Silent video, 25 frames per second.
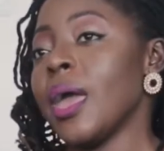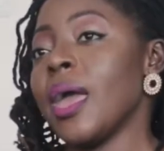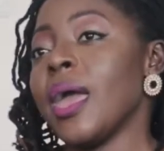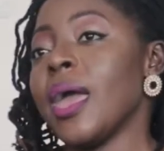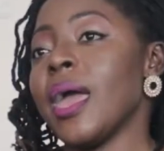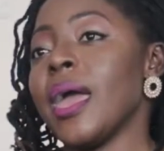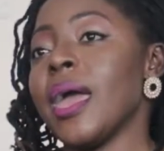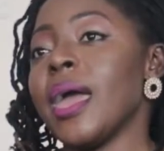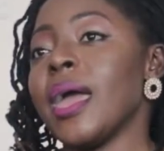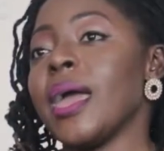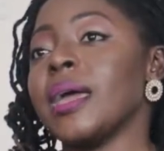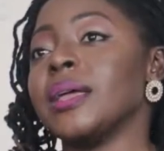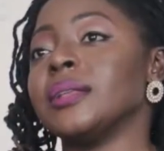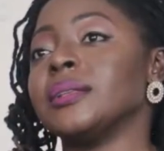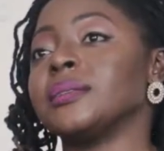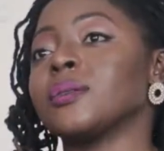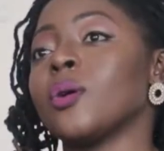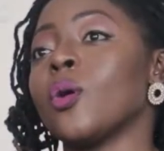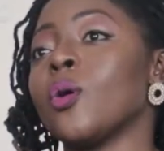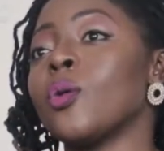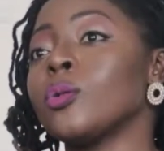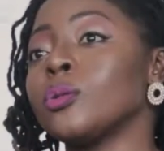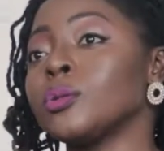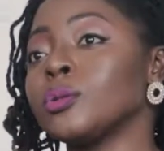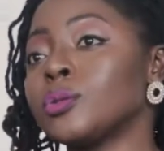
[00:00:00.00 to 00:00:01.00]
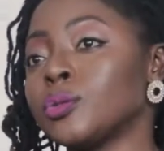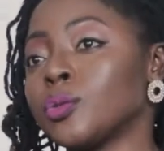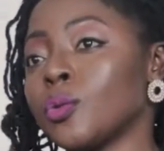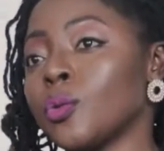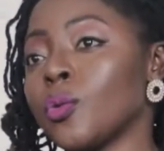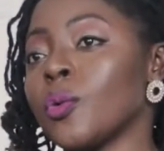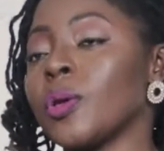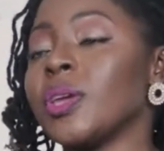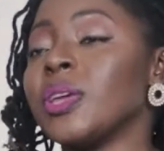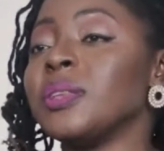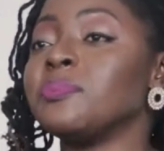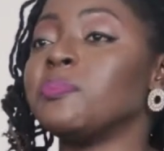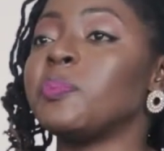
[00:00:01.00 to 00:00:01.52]
And
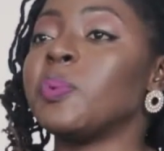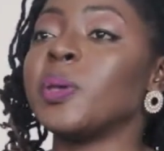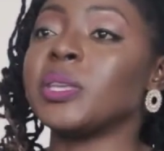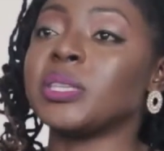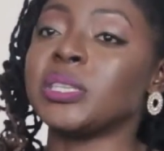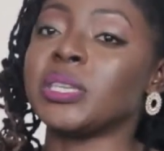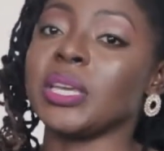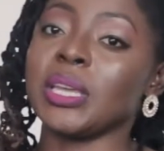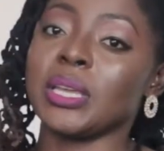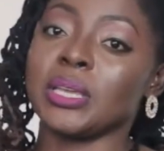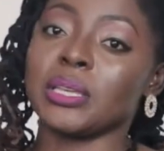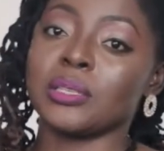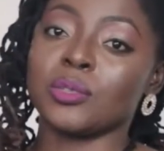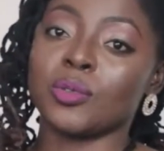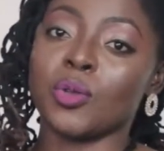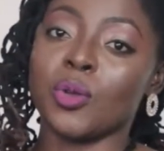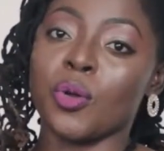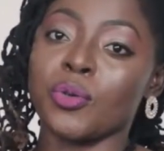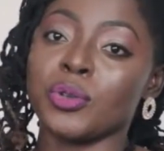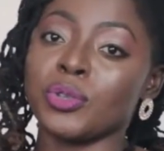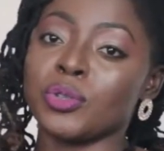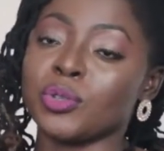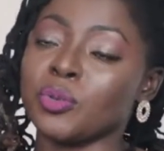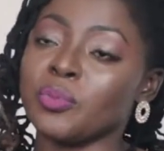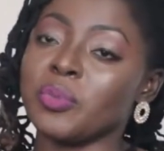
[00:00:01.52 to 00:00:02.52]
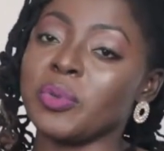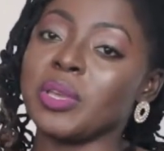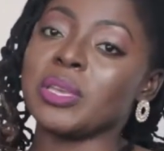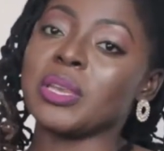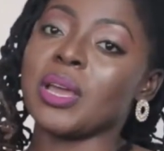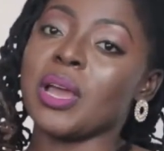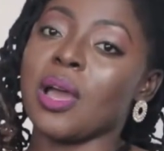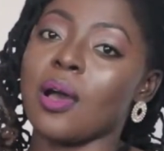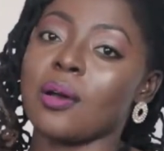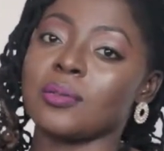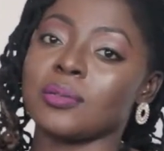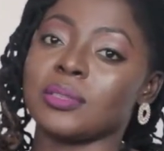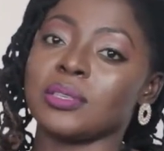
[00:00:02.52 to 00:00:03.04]
also in pitching stories to
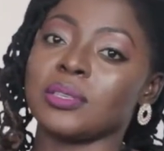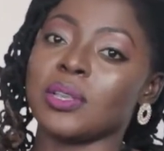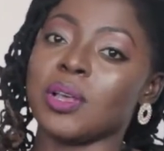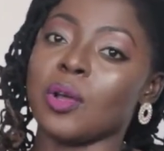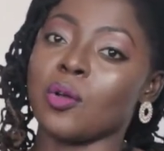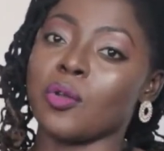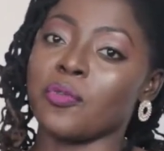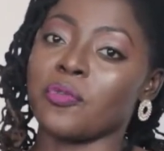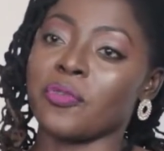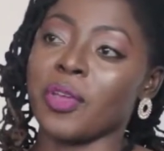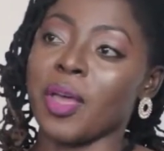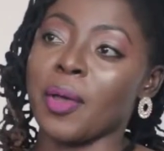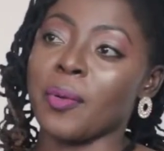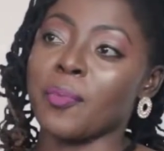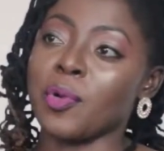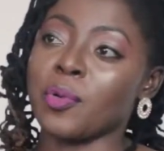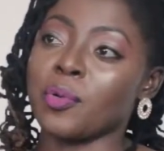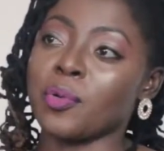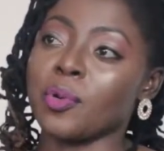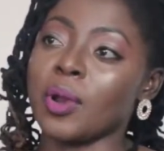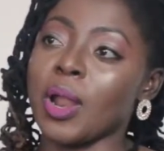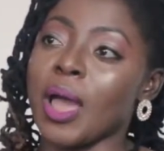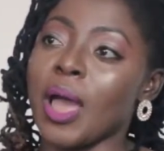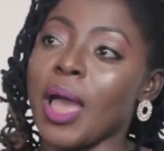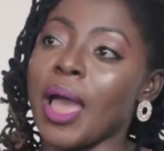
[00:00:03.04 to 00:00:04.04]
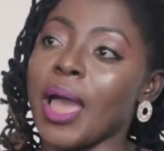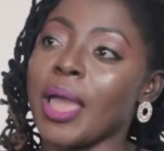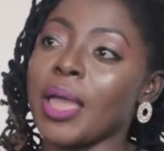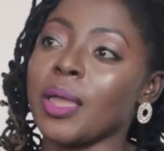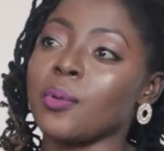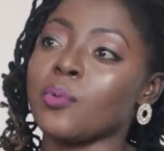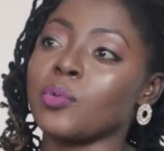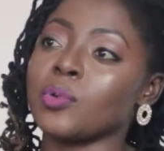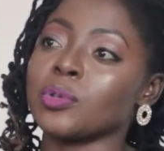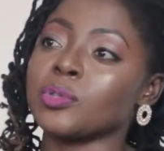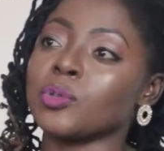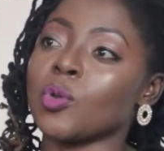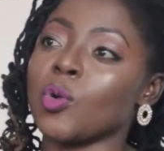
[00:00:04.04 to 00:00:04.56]
media houses out of Cameroon, I
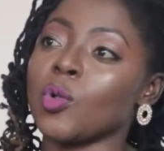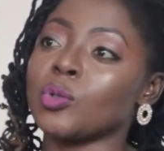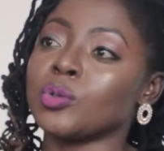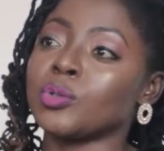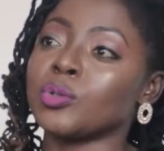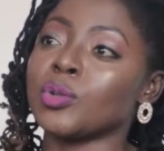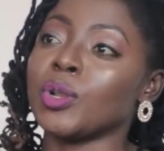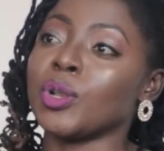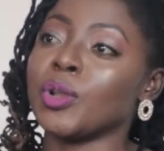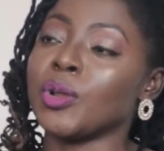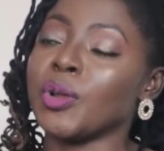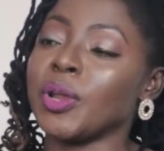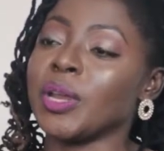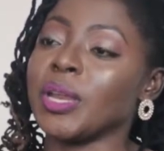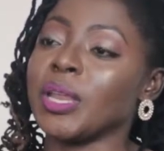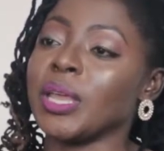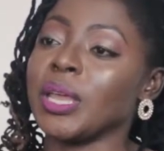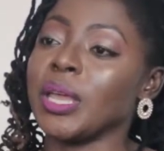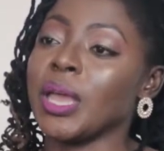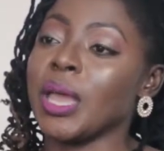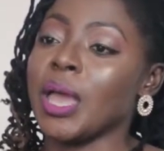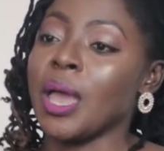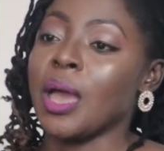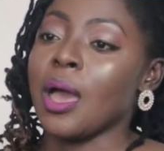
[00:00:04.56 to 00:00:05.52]
was also learning